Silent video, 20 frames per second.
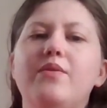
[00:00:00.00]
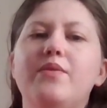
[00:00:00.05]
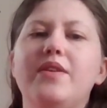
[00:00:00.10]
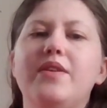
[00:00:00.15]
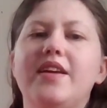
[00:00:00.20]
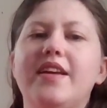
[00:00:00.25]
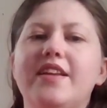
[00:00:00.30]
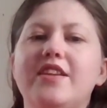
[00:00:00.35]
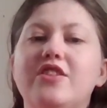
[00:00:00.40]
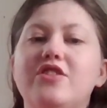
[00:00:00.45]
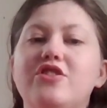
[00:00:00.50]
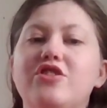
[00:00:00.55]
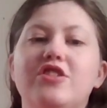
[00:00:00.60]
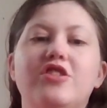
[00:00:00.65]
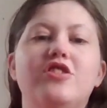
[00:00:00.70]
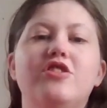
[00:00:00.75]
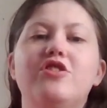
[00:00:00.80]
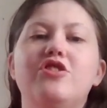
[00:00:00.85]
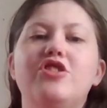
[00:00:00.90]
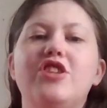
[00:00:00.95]
We can
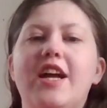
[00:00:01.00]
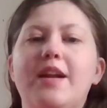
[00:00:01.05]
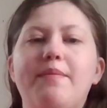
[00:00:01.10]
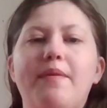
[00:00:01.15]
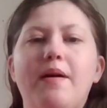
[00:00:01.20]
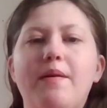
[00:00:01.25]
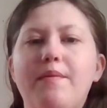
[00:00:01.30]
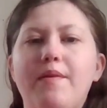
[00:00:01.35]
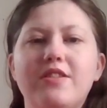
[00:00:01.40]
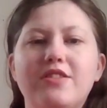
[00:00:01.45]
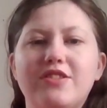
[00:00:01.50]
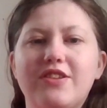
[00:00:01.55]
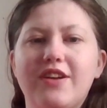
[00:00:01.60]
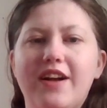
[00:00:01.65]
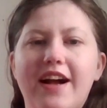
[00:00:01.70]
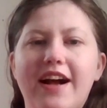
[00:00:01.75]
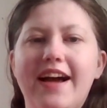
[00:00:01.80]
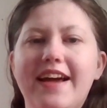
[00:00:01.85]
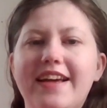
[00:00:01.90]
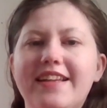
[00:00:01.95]
just chat about Monster
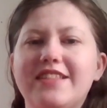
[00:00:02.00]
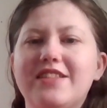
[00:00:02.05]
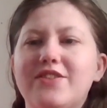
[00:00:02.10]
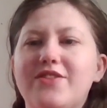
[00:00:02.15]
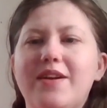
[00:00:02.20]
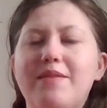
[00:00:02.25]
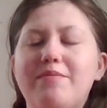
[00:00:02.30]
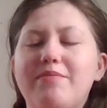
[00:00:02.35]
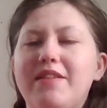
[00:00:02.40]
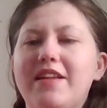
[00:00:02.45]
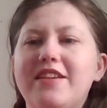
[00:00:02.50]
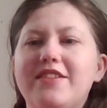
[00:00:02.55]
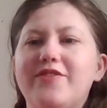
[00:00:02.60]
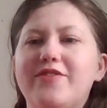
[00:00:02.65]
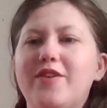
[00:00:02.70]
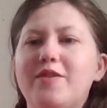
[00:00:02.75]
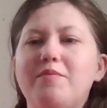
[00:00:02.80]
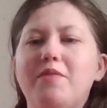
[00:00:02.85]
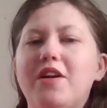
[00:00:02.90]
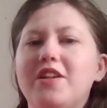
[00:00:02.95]
High. It's a great place
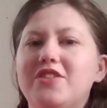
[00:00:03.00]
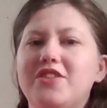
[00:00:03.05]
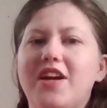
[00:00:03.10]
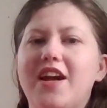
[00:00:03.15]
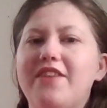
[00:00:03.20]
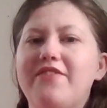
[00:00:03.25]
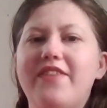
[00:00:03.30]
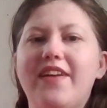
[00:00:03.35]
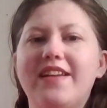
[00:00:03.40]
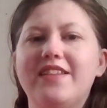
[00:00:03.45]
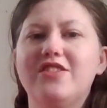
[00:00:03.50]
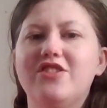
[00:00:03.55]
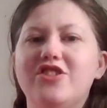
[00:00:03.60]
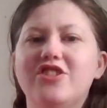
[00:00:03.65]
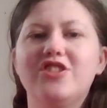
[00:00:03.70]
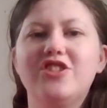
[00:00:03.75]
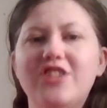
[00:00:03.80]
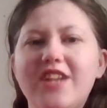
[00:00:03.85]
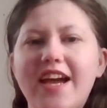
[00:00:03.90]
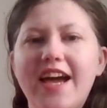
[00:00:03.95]
for Monster High fans to
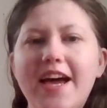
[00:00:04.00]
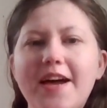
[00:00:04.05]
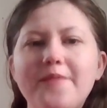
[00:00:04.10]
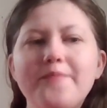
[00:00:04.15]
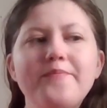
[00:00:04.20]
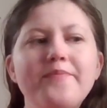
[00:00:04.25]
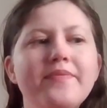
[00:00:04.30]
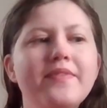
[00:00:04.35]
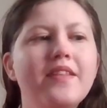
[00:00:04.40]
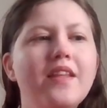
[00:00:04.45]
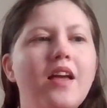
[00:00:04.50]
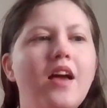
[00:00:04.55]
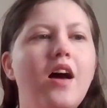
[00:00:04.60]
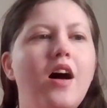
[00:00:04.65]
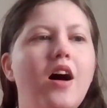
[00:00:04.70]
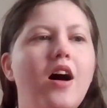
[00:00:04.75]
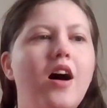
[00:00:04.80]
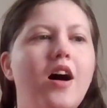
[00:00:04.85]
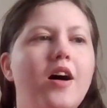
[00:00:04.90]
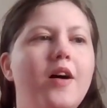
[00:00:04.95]
just chat.
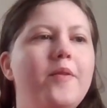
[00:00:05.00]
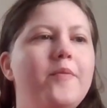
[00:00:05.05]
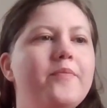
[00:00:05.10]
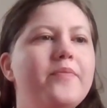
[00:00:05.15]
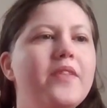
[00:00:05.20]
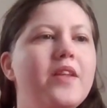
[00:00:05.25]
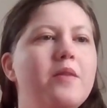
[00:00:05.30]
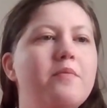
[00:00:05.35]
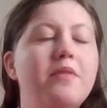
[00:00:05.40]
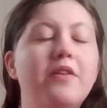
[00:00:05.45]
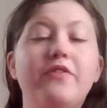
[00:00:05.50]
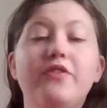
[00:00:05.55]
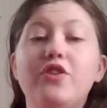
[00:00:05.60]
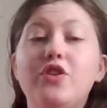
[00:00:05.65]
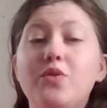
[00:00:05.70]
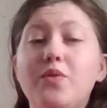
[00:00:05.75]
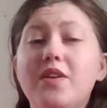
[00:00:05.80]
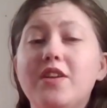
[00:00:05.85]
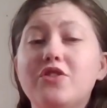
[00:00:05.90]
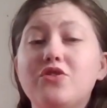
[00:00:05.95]
But if you
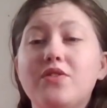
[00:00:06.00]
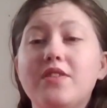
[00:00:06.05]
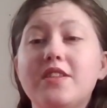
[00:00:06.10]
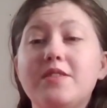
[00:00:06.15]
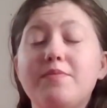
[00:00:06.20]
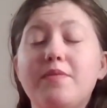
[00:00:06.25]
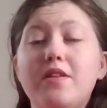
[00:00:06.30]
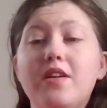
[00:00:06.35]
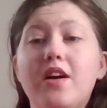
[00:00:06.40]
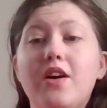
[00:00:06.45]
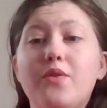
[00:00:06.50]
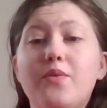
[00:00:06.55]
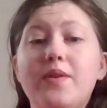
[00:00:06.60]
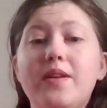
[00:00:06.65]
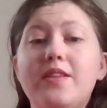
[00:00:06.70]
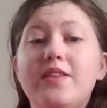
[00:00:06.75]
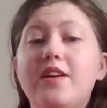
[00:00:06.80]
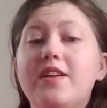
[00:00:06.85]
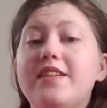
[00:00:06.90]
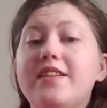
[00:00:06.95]
do want to join this
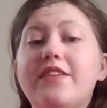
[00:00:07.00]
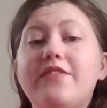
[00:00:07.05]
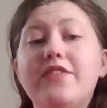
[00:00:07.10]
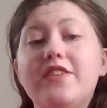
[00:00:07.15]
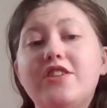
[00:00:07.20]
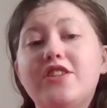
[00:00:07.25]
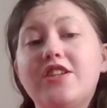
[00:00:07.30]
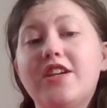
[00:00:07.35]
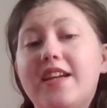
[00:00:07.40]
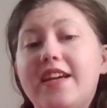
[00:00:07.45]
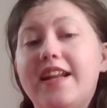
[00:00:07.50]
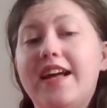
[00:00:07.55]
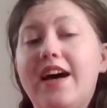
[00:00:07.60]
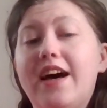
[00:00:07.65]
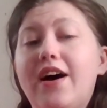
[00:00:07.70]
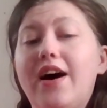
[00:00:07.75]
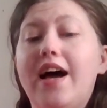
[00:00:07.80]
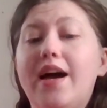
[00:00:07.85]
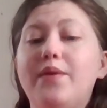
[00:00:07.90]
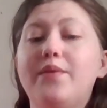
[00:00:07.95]
readathon, definitely check it
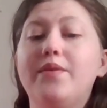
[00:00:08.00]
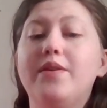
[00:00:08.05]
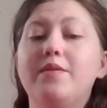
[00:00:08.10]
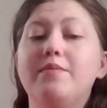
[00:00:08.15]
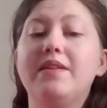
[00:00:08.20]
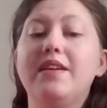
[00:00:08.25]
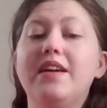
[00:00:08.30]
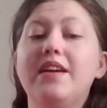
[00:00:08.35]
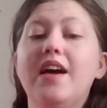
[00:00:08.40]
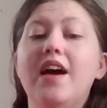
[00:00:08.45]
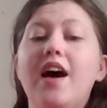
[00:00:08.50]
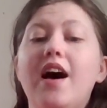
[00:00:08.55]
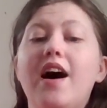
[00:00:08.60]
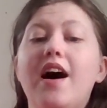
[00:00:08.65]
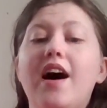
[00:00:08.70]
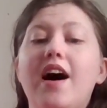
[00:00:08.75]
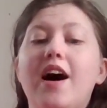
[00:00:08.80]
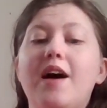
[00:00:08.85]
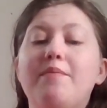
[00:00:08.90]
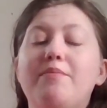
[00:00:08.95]
out. I will be
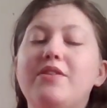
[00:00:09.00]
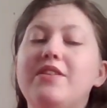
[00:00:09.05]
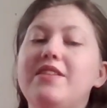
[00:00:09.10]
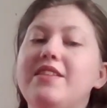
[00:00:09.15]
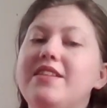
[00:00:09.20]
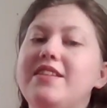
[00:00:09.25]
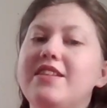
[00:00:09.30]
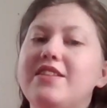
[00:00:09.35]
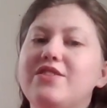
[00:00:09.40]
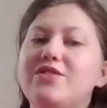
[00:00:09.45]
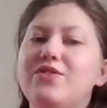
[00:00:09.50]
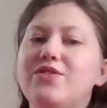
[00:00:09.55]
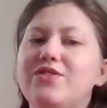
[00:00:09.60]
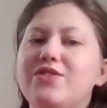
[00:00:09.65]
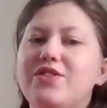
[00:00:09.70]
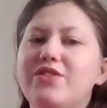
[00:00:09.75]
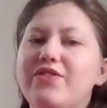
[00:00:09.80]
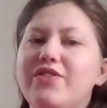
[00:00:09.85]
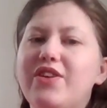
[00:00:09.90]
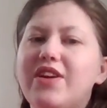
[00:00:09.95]
putting the Discord
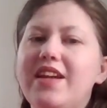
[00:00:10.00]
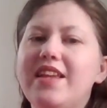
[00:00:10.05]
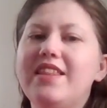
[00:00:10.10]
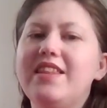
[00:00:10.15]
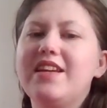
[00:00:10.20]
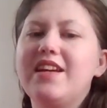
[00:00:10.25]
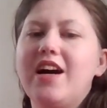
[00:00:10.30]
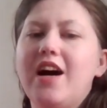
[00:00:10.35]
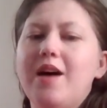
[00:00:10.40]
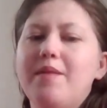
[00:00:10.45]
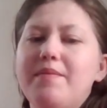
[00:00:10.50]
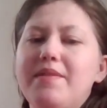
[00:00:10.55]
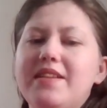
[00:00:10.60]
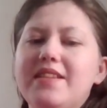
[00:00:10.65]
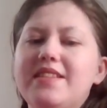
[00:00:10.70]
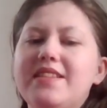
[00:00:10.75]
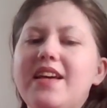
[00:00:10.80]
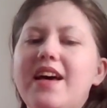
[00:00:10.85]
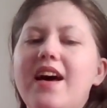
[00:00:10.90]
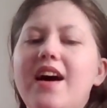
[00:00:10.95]
server in the
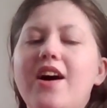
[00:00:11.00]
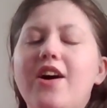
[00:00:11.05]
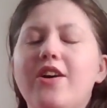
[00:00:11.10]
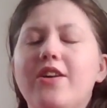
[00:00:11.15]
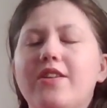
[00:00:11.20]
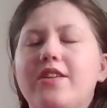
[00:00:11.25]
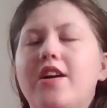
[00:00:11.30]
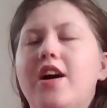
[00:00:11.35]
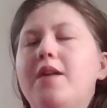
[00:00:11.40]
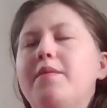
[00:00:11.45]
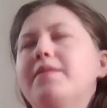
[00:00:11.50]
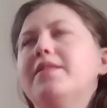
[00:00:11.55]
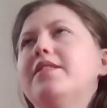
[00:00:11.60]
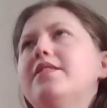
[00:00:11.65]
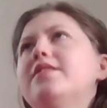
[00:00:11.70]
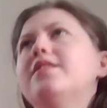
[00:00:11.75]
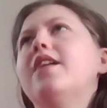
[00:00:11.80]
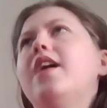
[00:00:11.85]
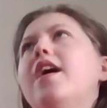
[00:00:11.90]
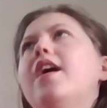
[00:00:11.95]
comments or
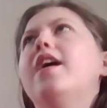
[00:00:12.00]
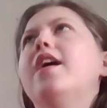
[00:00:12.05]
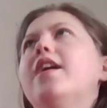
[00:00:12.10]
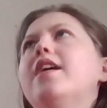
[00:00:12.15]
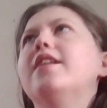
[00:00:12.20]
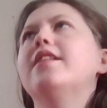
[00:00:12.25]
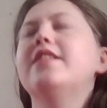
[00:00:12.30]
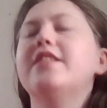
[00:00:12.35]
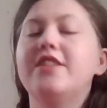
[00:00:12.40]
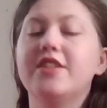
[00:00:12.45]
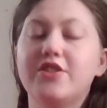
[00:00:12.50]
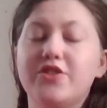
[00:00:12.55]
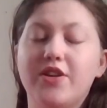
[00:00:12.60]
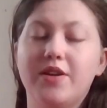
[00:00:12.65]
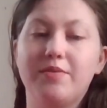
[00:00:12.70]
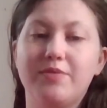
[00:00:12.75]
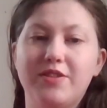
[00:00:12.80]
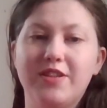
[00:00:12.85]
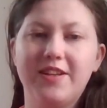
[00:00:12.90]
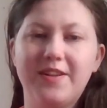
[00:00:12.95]
comments the
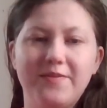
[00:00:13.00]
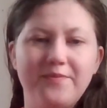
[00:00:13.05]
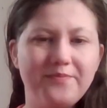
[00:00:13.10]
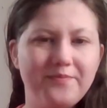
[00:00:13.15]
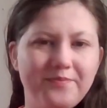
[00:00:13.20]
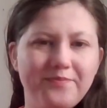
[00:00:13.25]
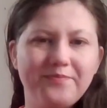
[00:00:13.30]
description.